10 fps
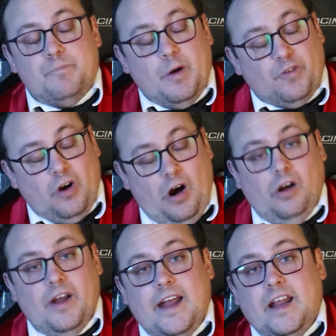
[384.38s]
But for
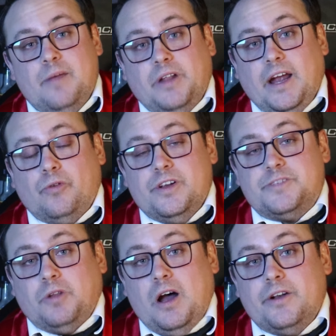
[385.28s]
our NA
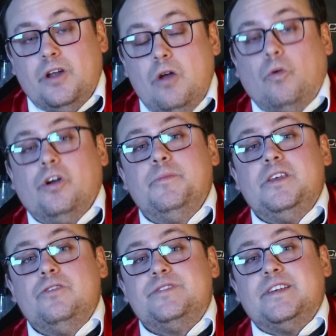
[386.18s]
Blackreach Blonde, we're going to be
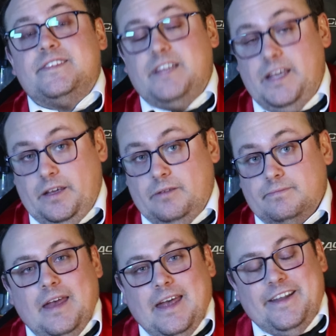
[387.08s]
using tea.
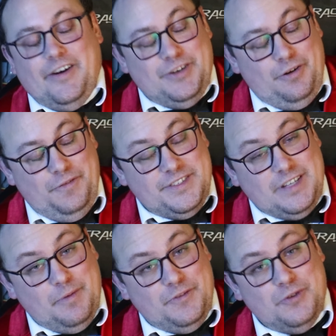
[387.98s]
Now I know for
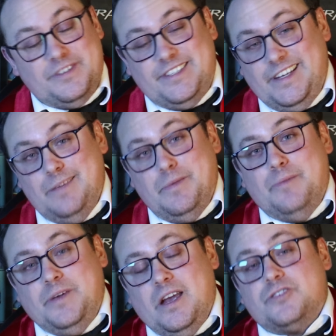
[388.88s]
some of you, tea may
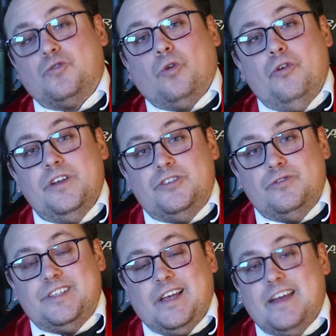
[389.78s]
be as
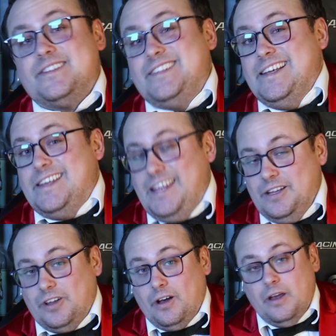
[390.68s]
groan-inducing as
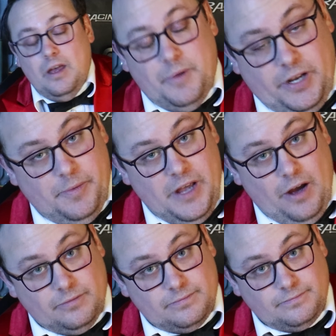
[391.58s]
tequila, but hear me
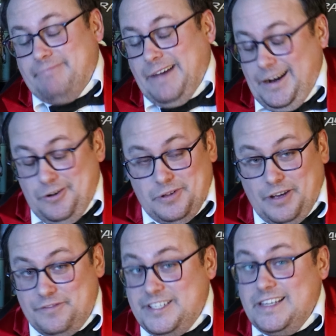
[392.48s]
out. I don't
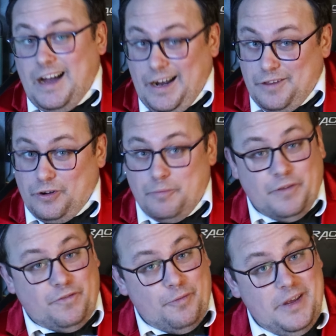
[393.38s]
love tea either,
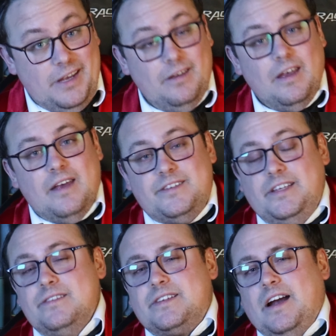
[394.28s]
but for me,
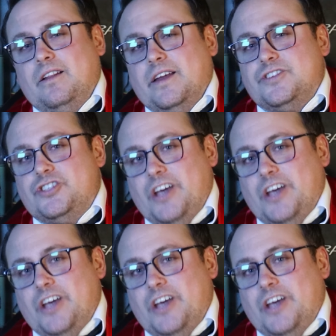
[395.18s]
tea is kind of like